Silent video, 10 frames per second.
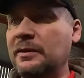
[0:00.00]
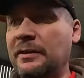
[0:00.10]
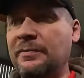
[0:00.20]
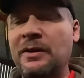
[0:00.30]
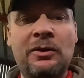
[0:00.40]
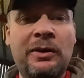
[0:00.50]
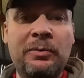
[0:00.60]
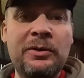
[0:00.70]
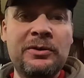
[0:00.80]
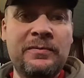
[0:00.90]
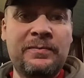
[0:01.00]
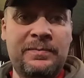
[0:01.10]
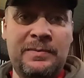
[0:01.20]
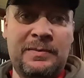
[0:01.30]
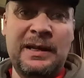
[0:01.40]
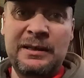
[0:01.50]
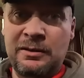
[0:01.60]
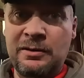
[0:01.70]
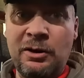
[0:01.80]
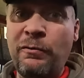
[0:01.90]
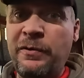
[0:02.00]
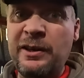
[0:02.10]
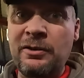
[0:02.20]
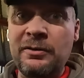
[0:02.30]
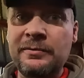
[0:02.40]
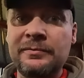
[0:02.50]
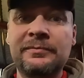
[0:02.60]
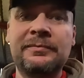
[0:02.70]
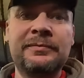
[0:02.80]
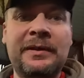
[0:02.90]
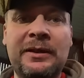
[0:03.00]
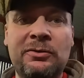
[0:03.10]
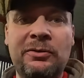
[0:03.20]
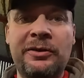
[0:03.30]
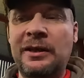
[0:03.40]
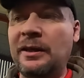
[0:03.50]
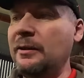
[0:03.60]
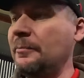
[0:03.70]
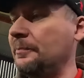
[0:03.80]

You know, I wasn't that au fait on that sort of thing then.